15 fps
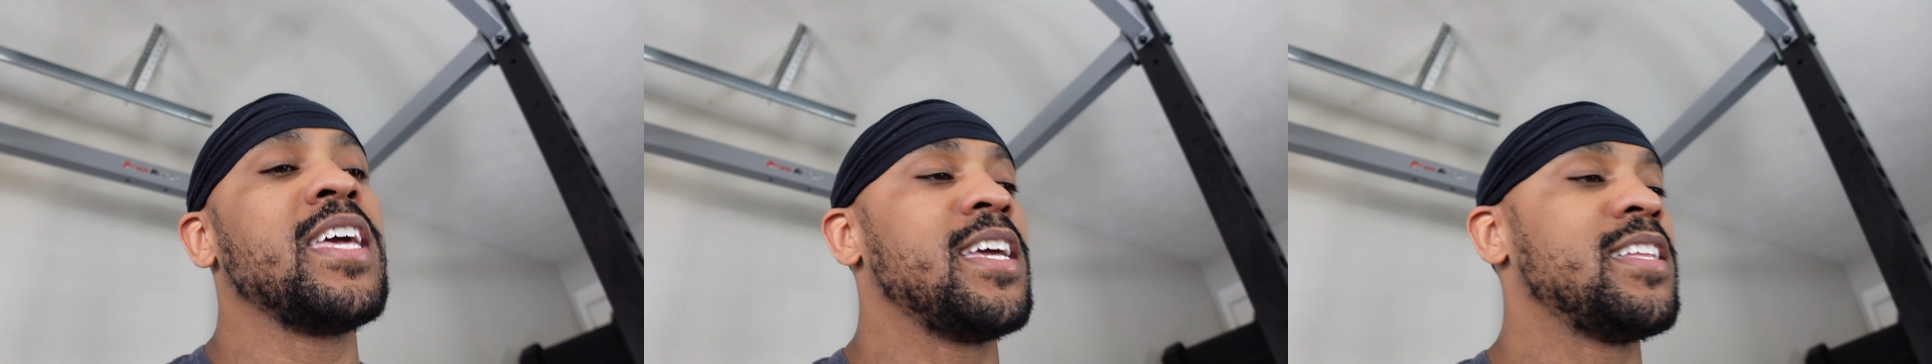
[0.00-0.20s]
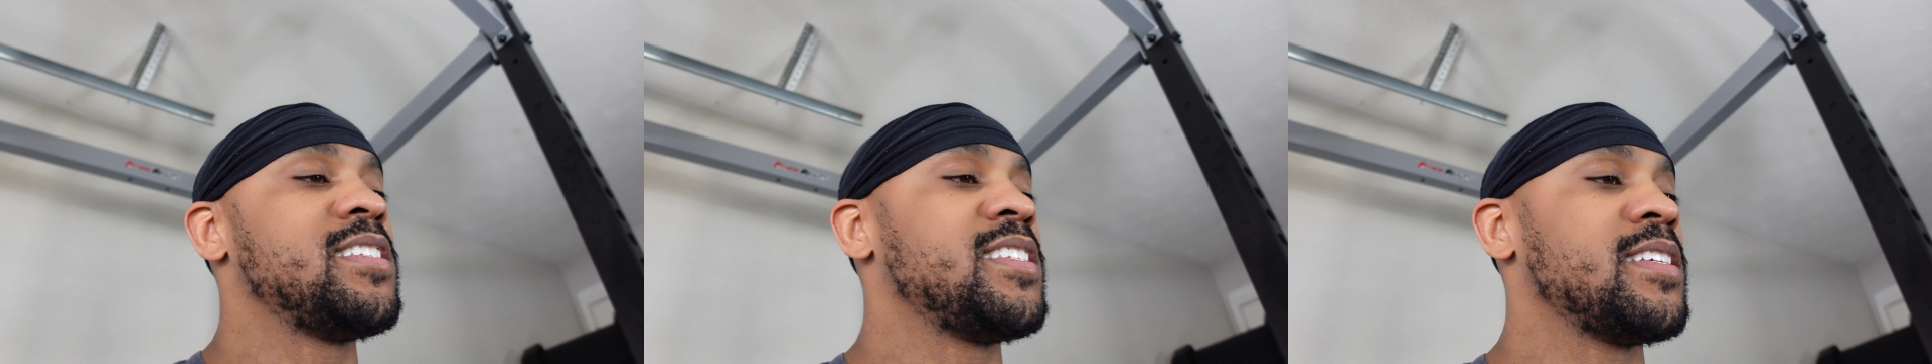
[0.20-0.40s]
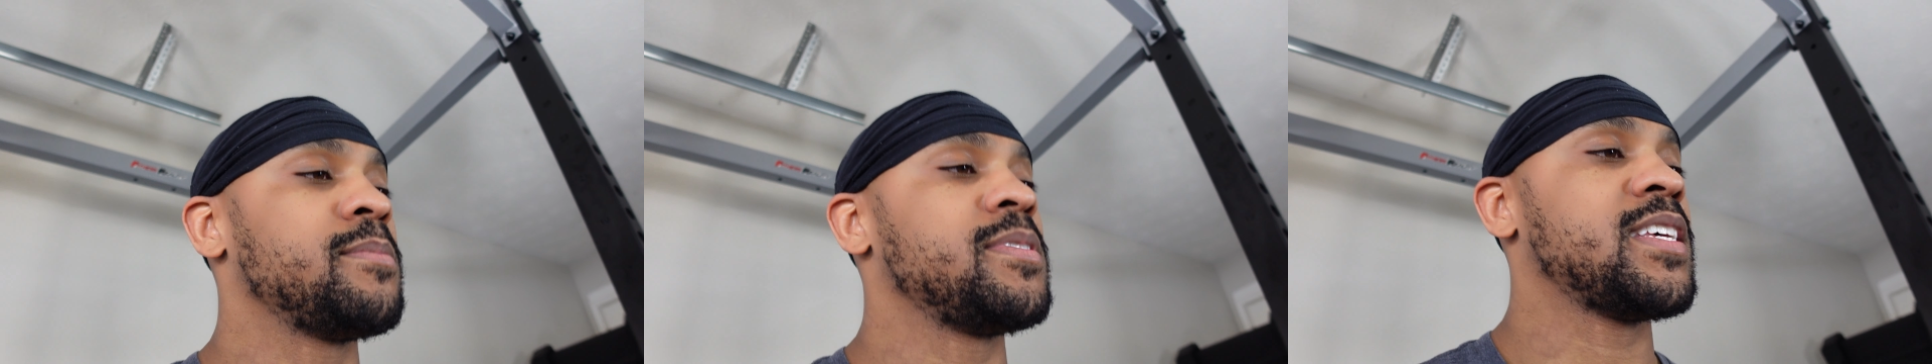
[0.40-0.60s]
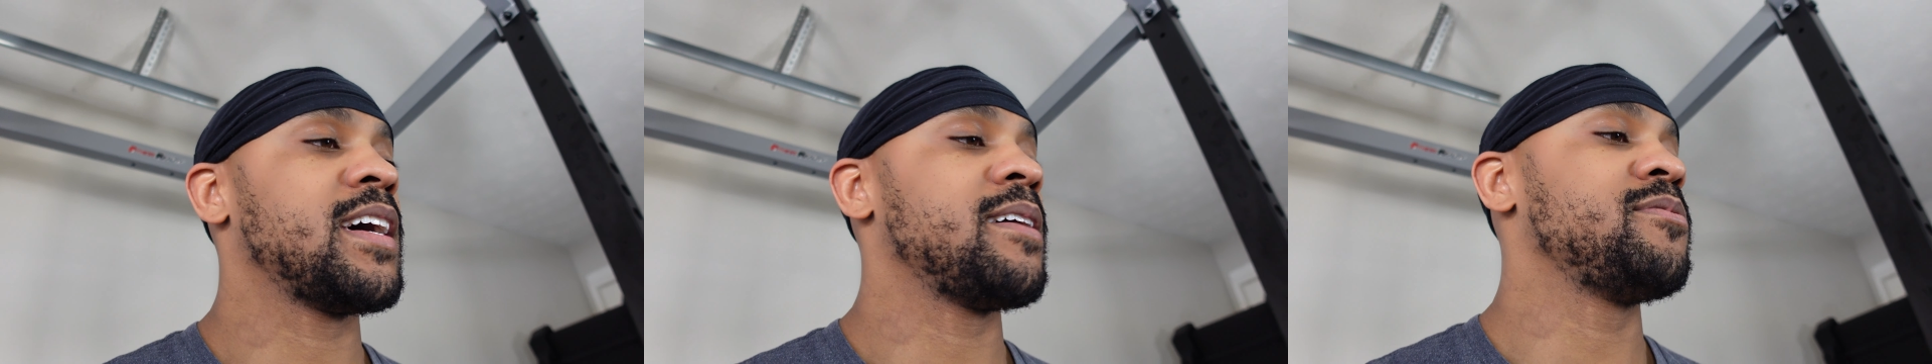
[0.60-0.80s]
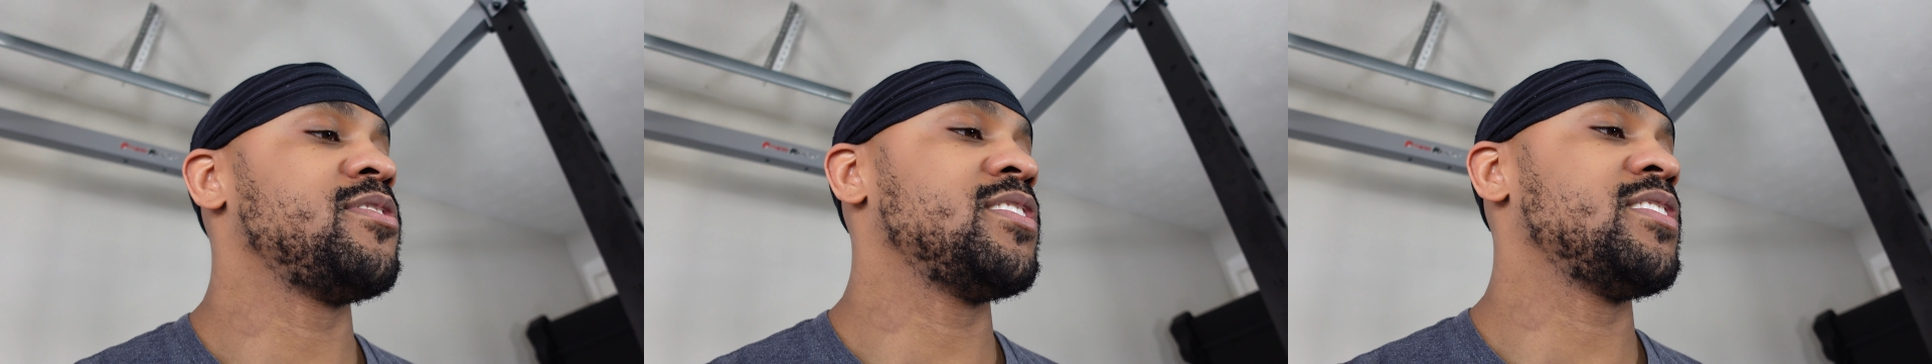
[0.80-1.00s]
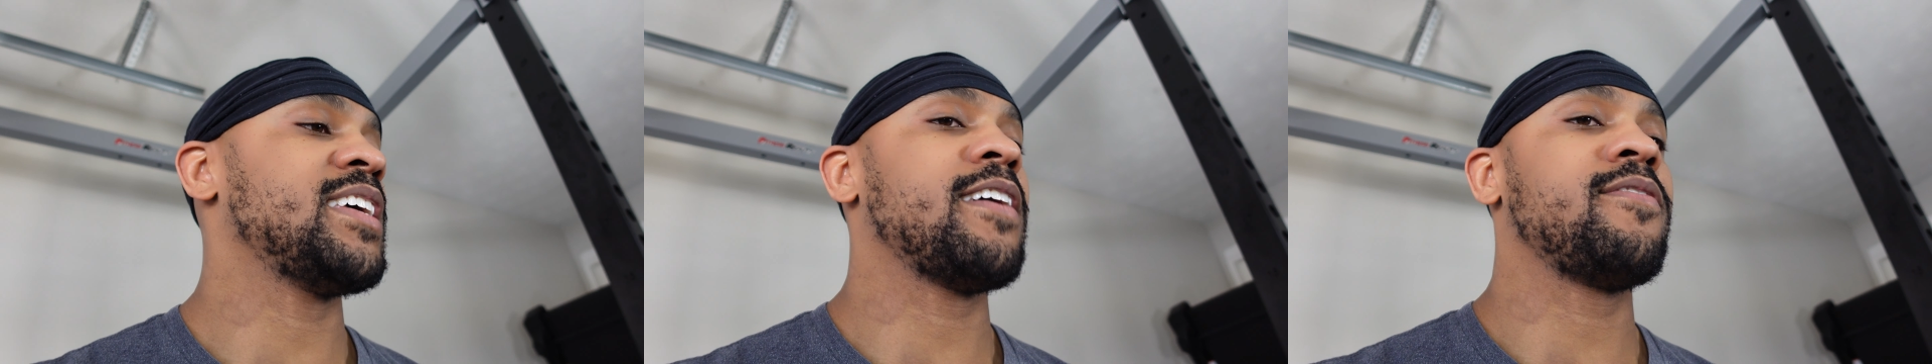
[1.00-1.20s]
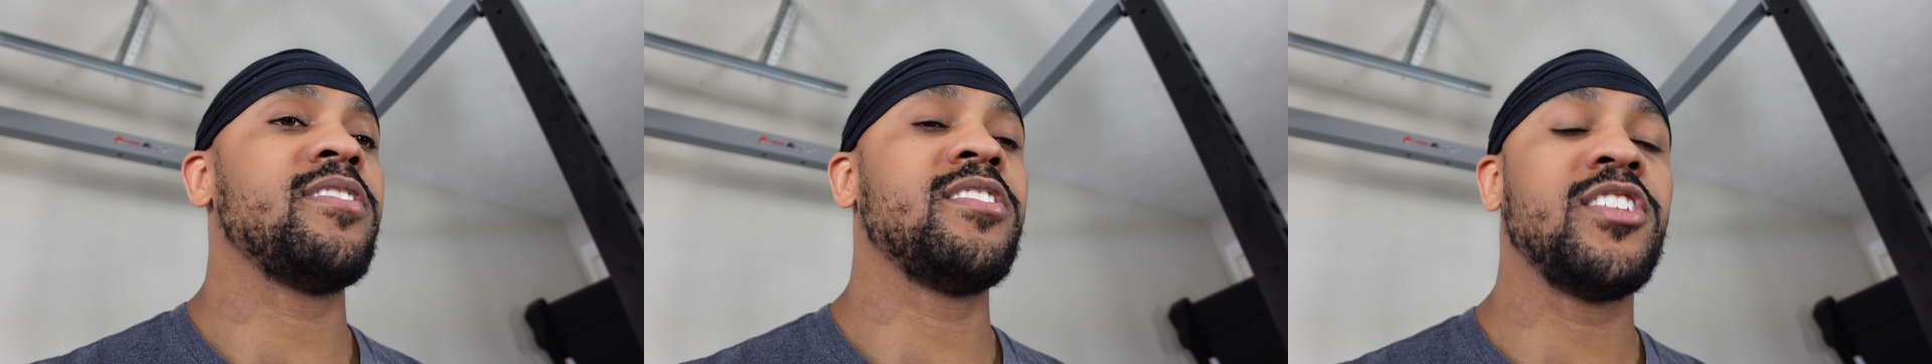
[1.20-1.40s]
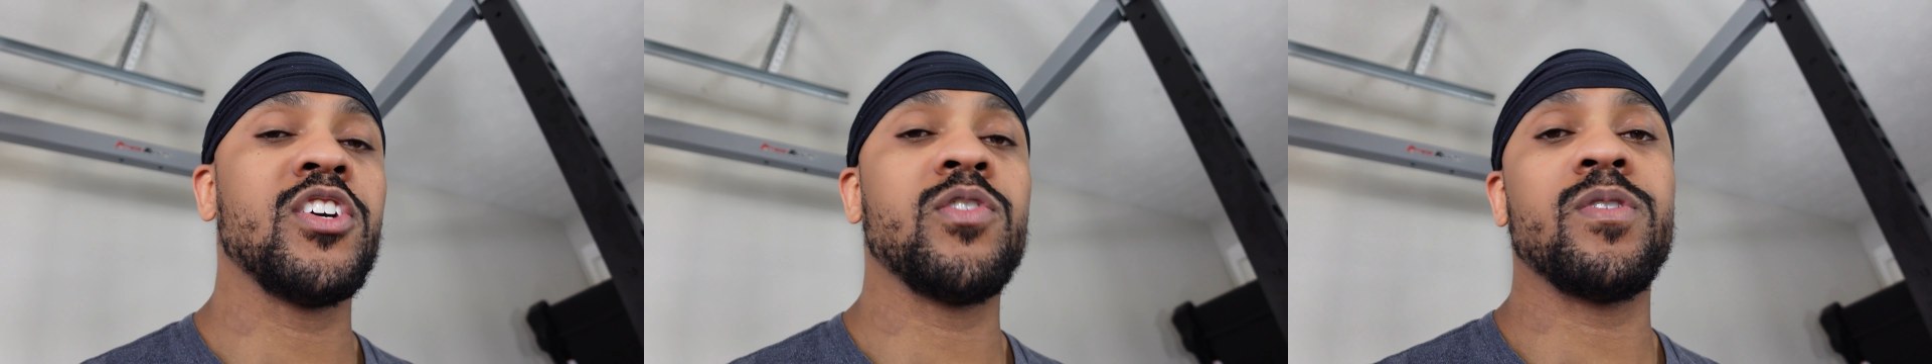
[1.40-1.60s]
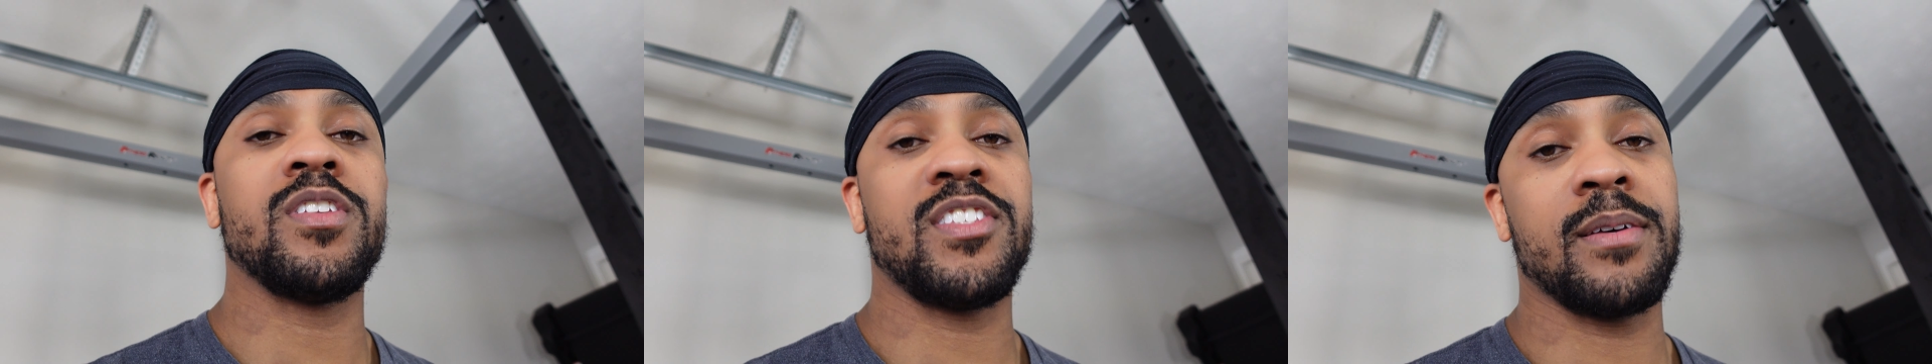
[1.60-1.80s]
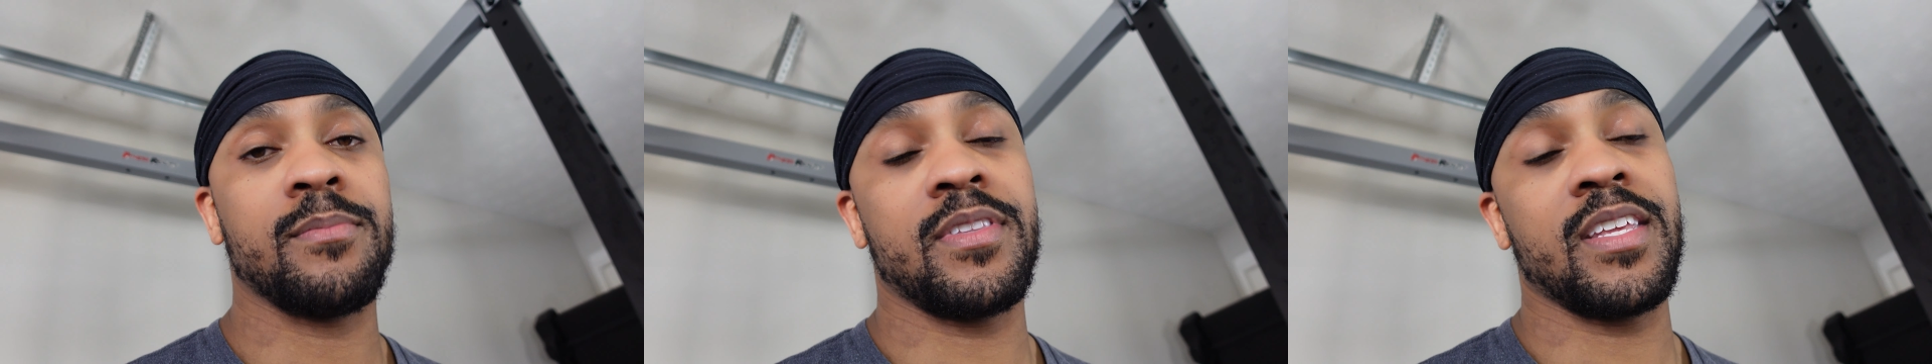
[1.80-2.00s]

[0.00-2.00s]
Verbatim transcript: And sometimes you just have to deal with some